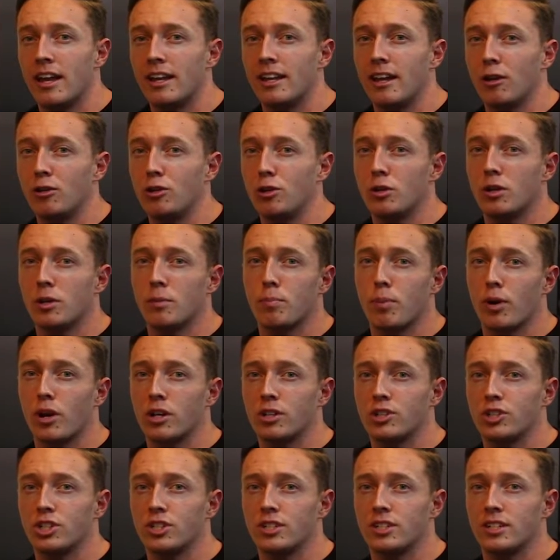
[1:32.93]
Now you can
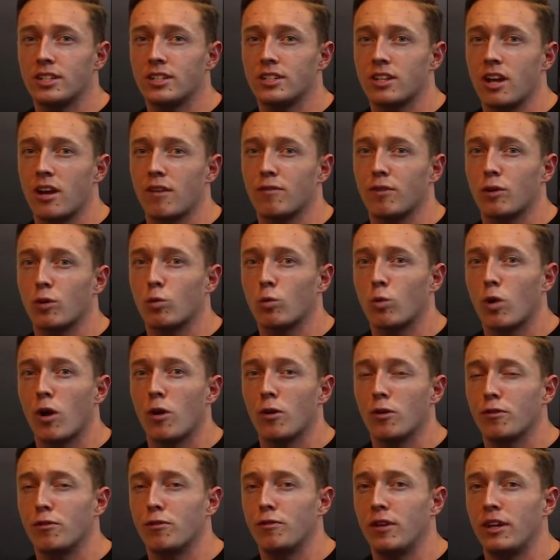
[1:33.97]
purchase this off of
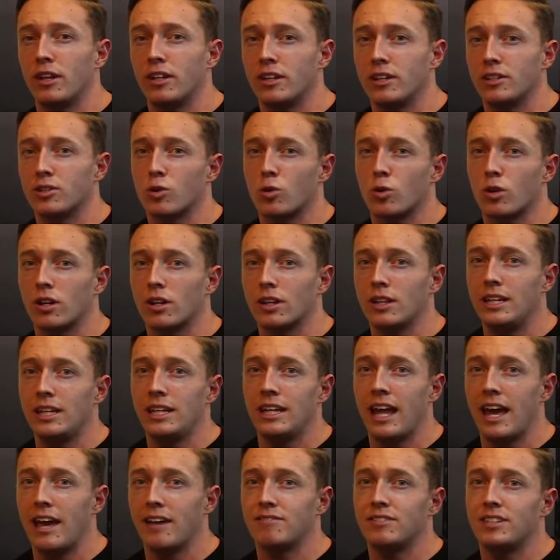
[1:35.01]
Rogue Fitness or
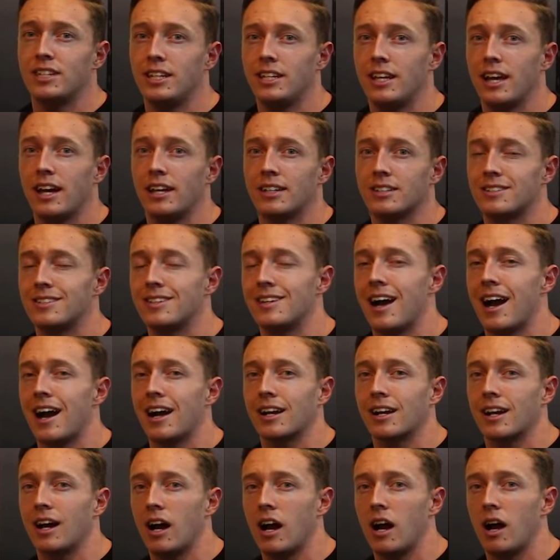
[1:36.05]

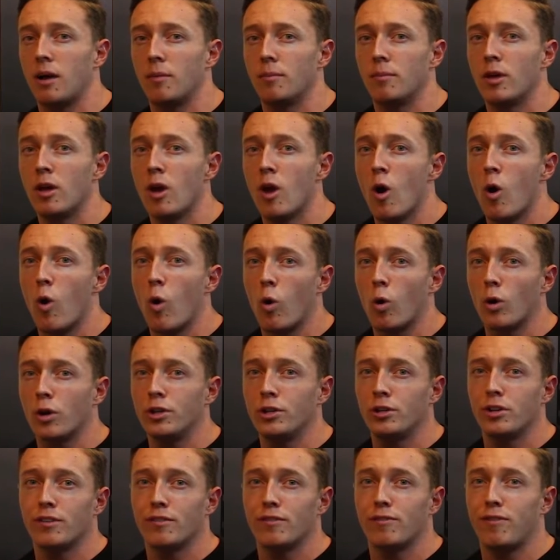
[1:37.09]
EliteFTS.com, or
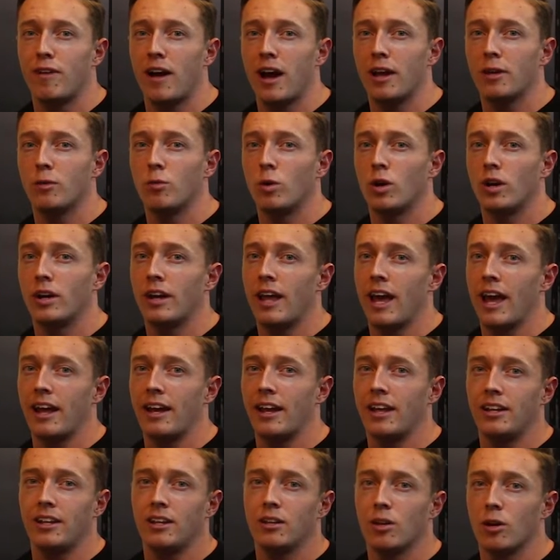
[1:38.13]
you can find one at
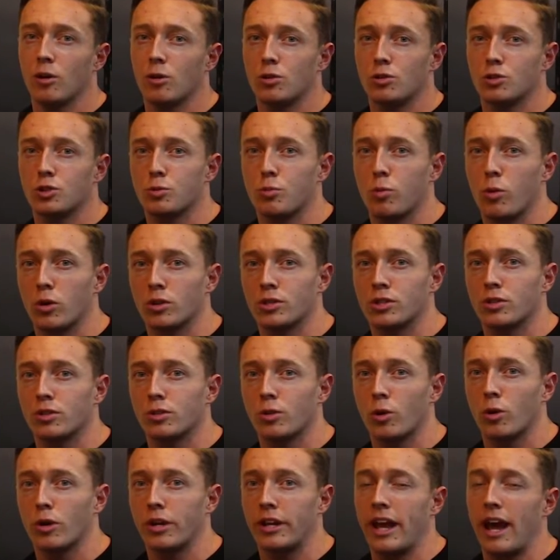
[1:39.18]
any local sports
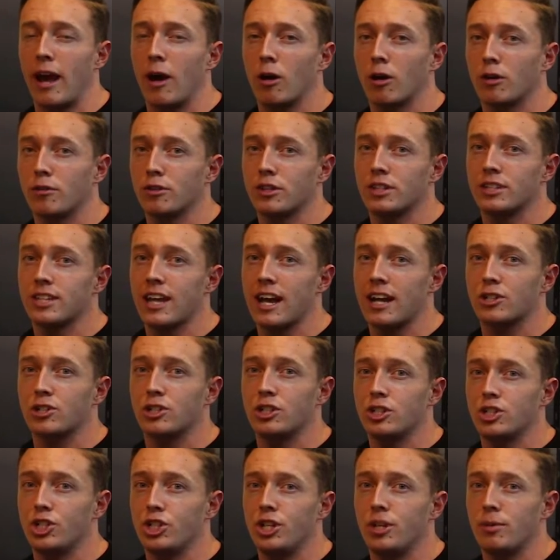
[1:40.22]
authority. However, it's
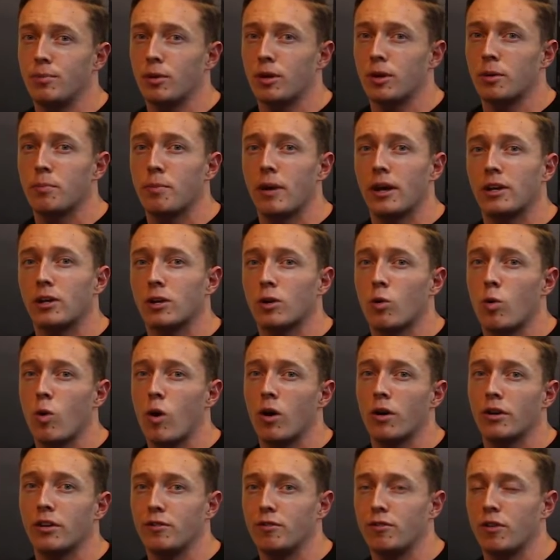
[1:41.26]
actually cheaper and better
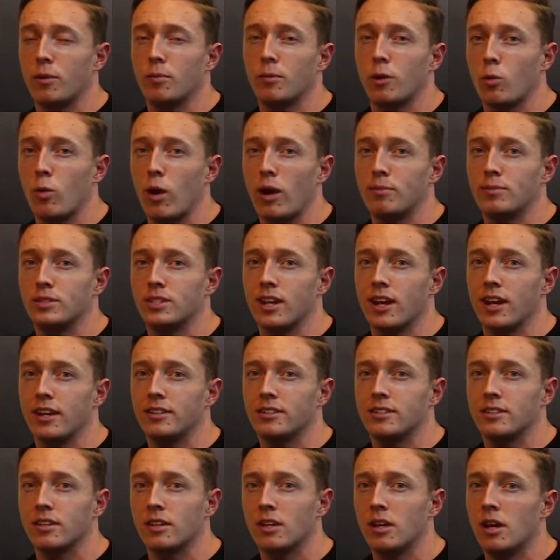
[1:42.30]
quality from the
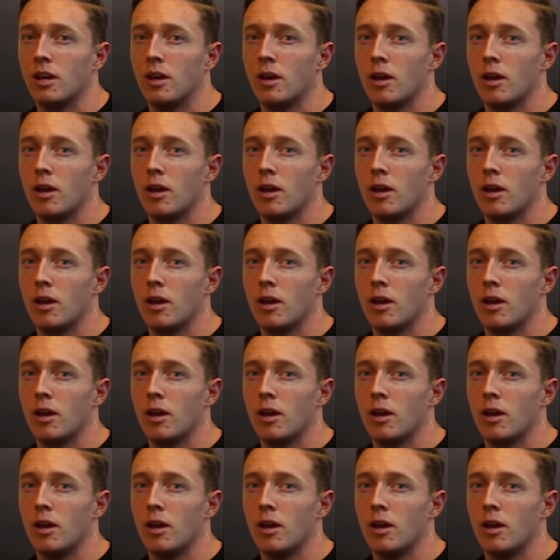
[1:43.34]
websites.